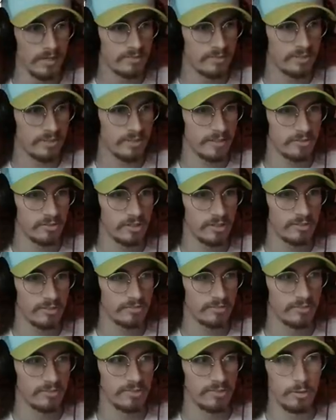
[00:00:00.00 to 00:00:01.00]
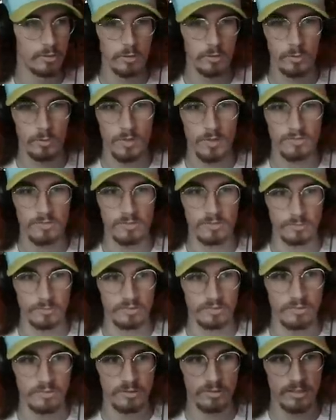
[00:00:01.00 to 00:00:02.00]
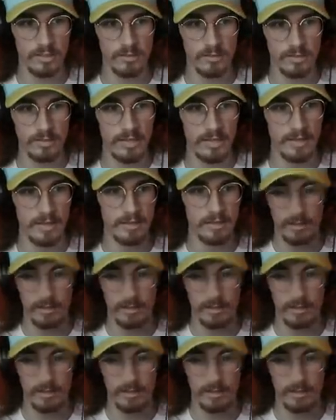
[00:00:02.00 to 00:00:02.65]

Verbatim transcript: second chance to see who it was and we still didn't get it.